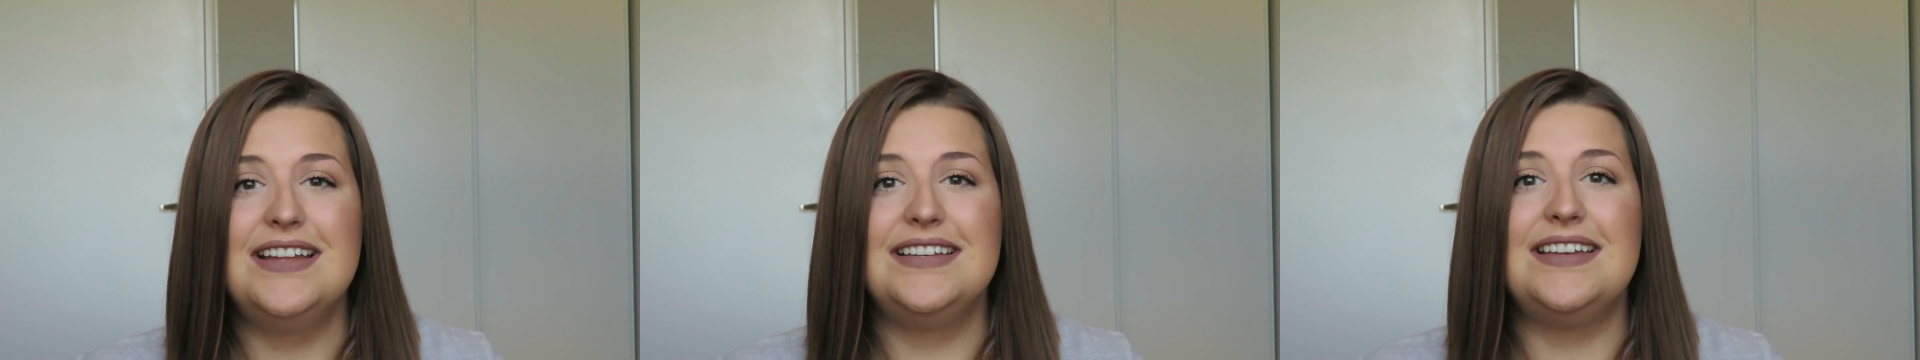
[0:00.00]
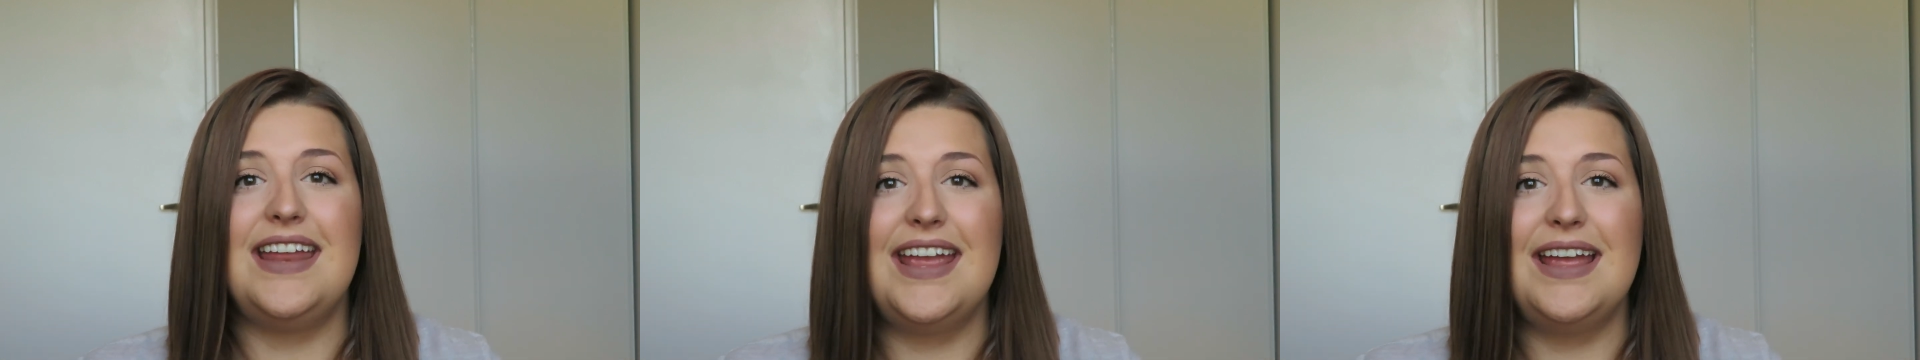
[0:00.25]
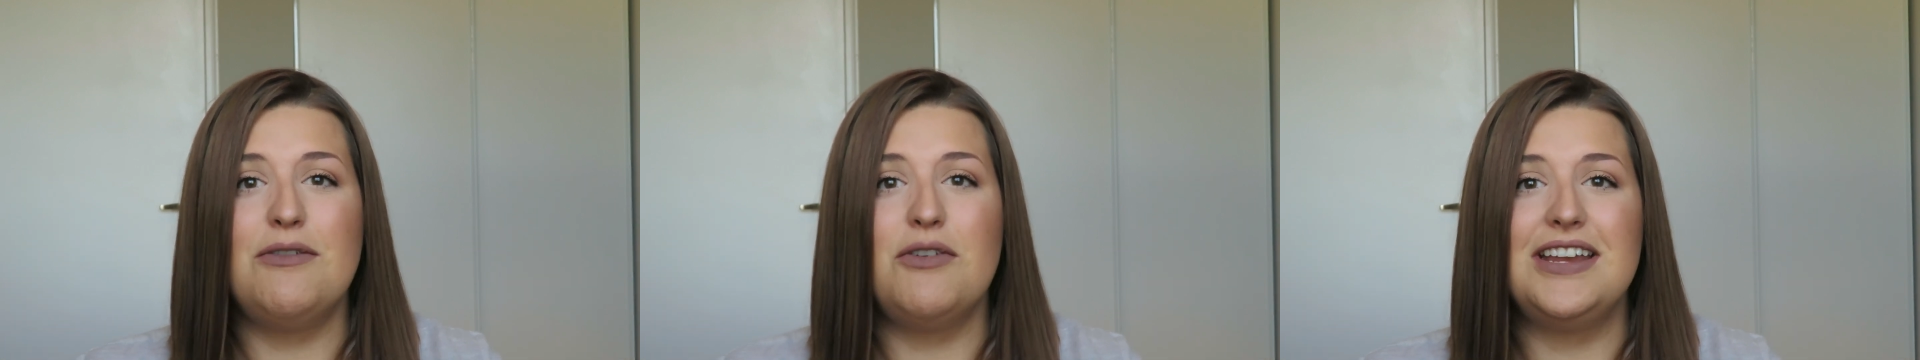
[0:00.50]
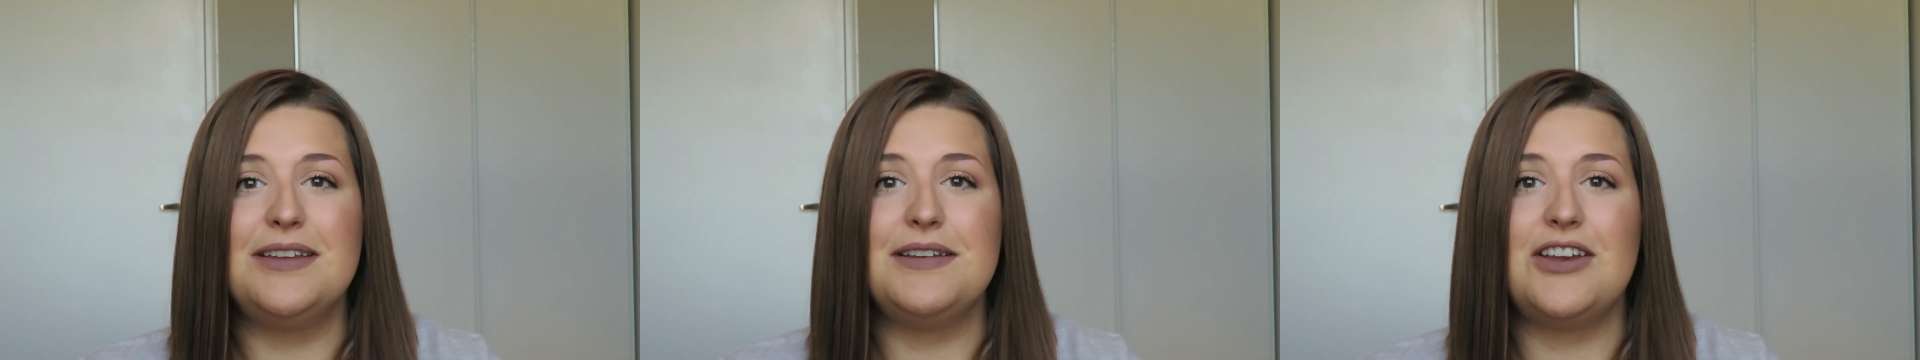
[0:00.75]
Today I'm
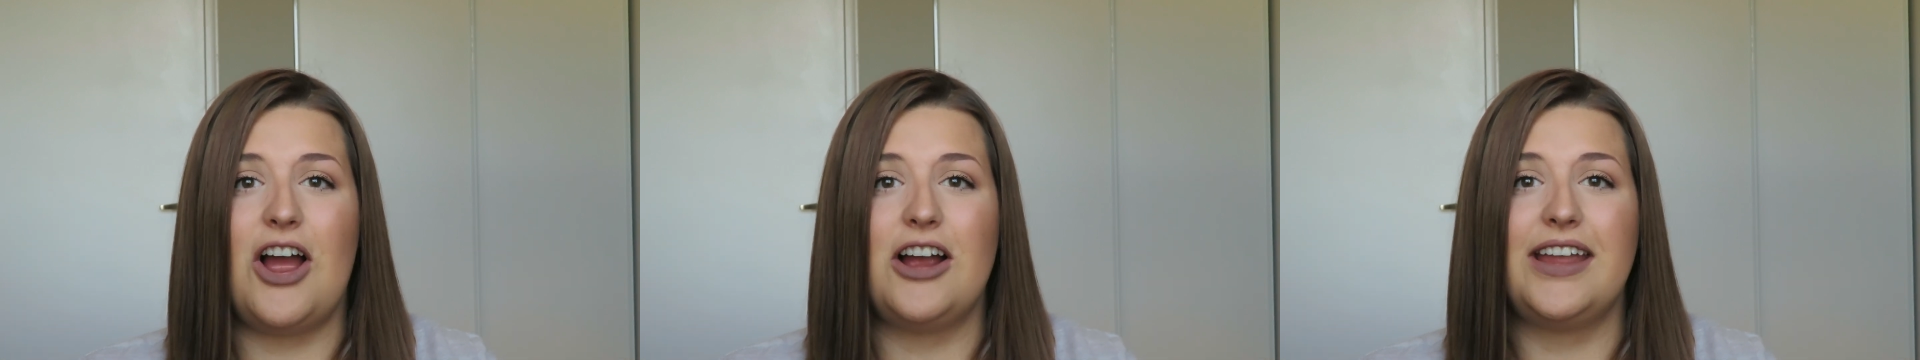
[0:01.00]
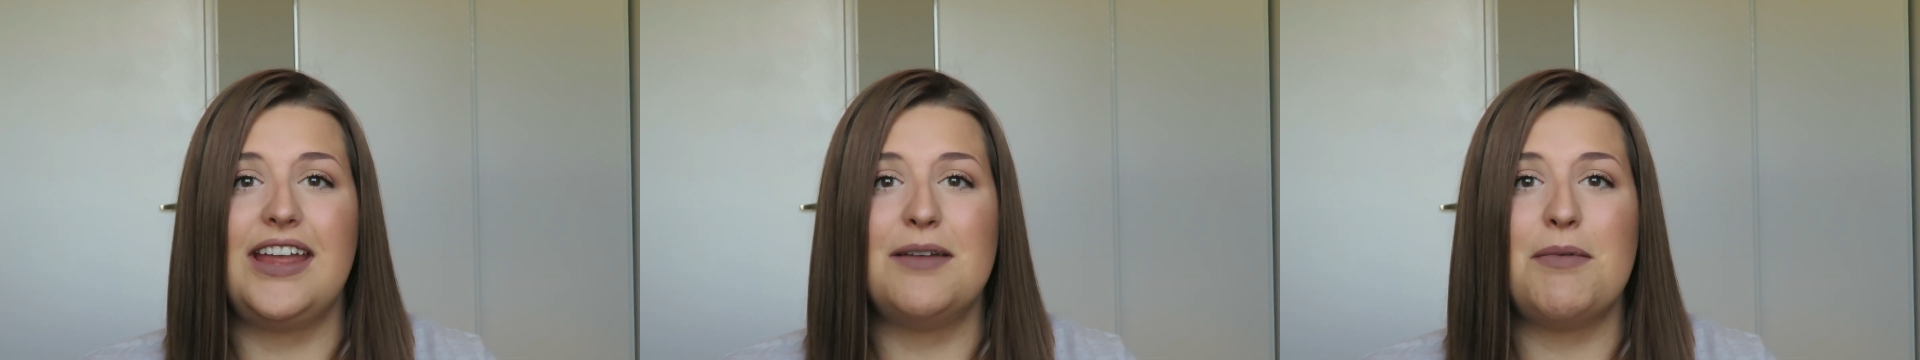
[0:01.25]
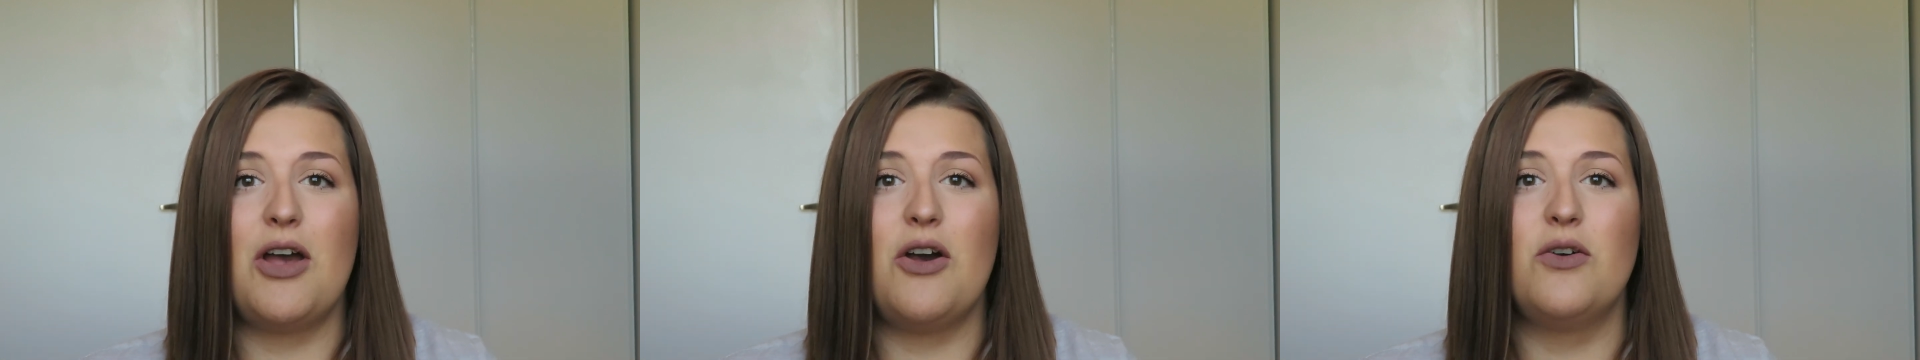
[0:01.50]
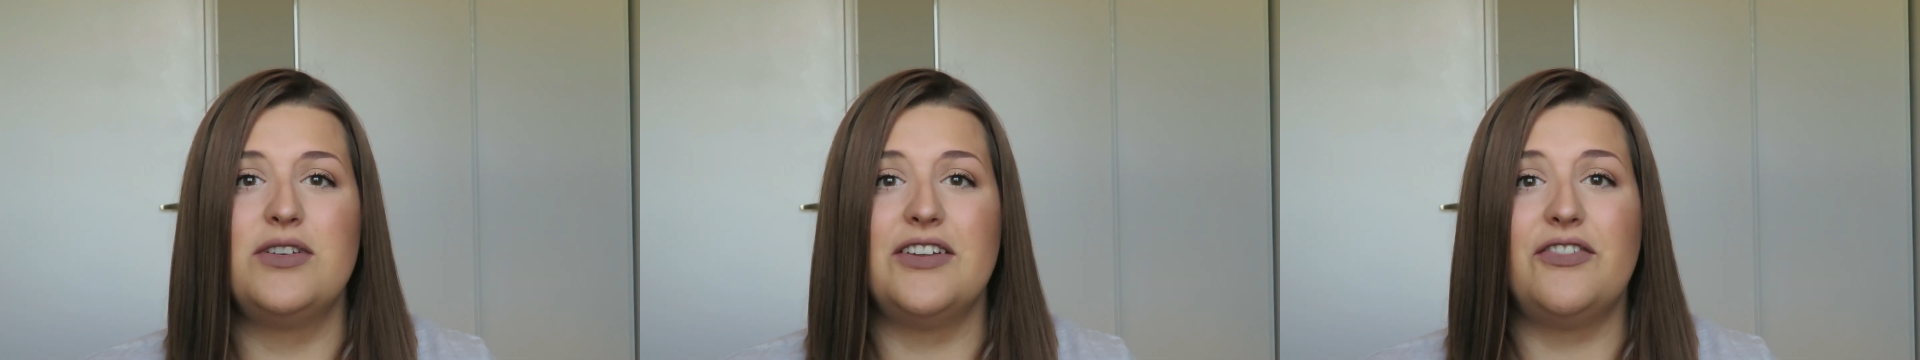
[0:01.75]
going to be talking about